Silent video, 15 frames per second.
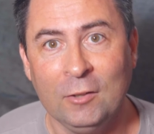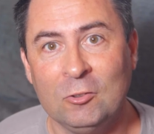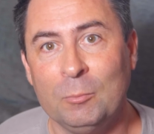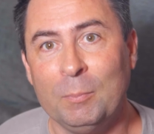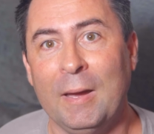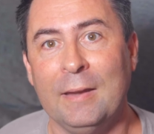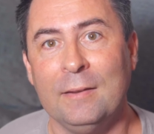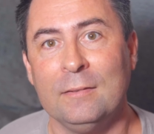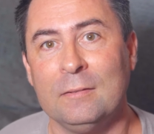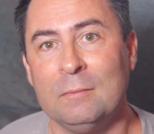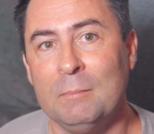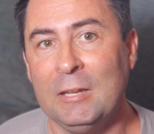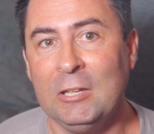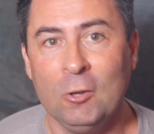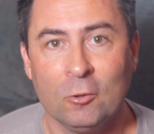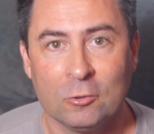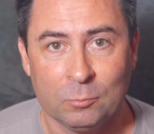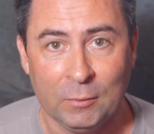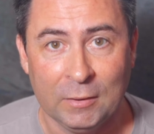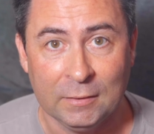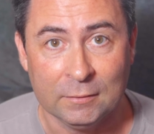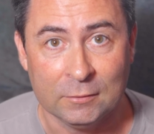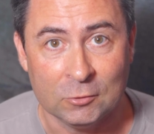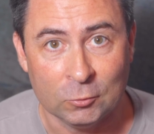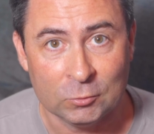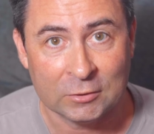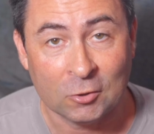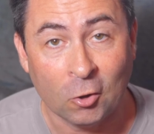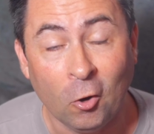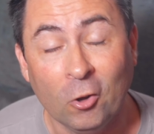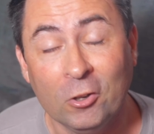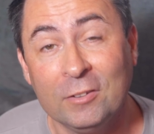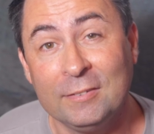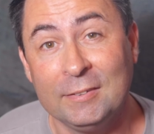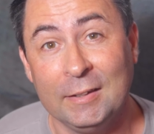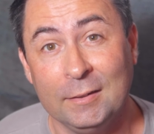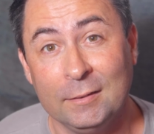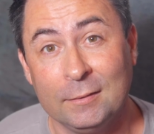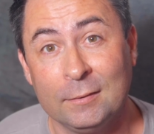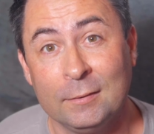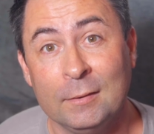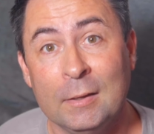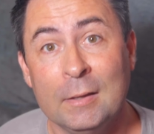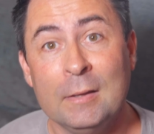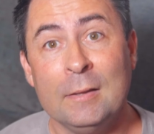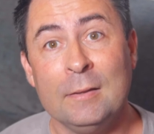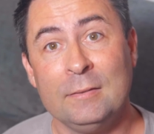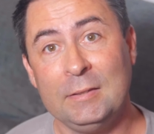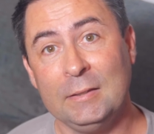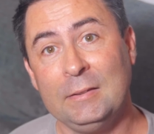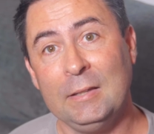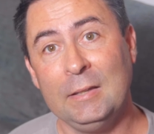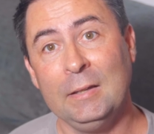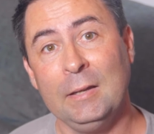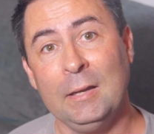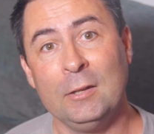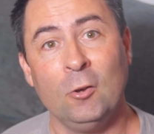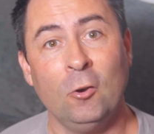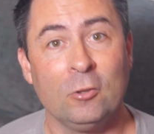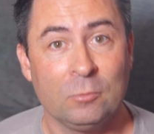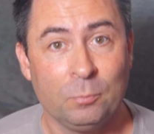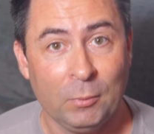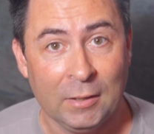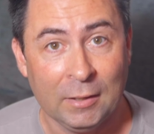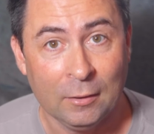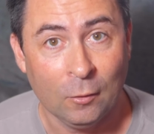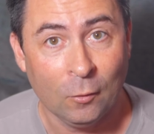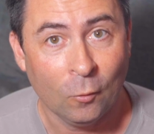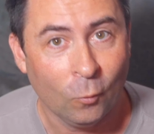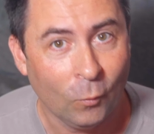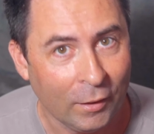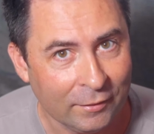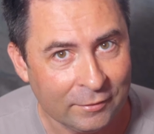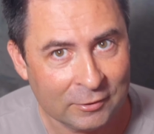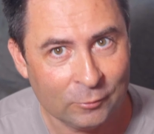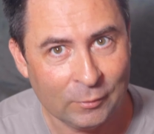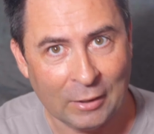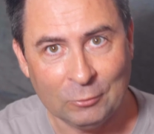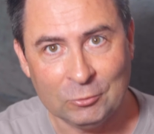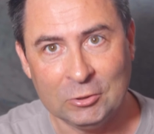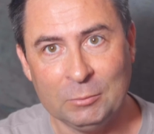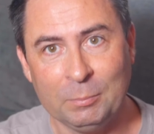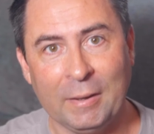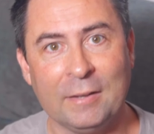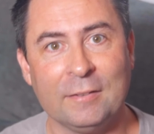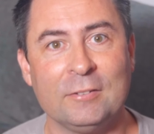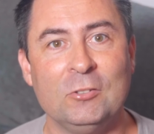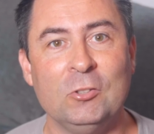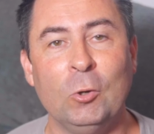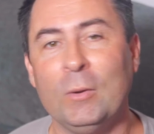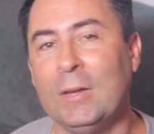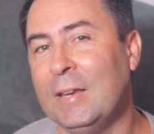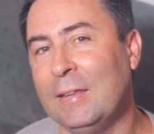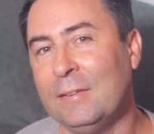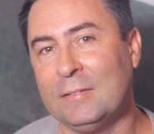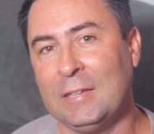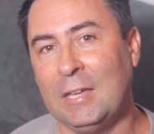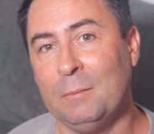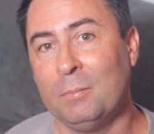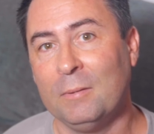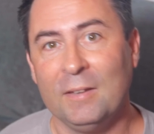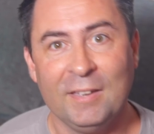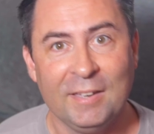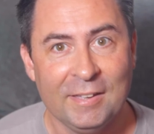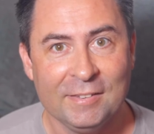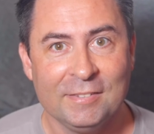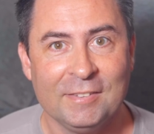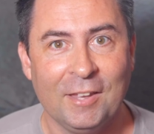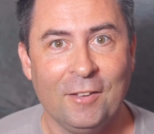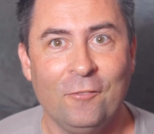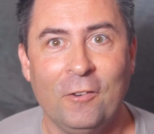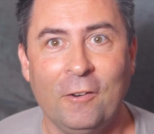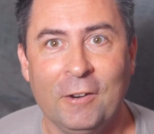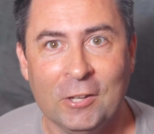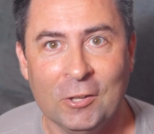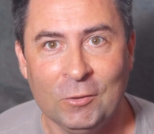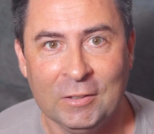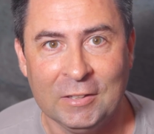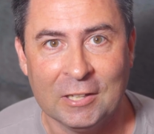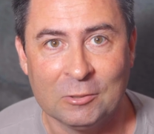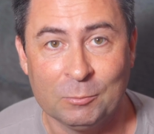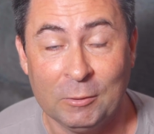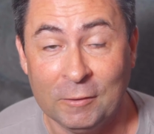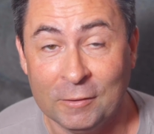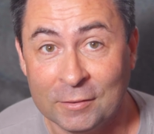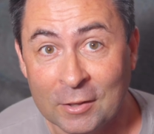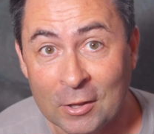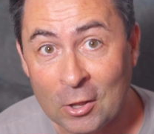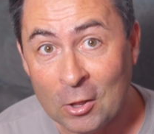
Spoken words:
Japan's many hot springs known as onsens, sitting in a hot spring while surrounded by a snowy landscape is a very unique experience.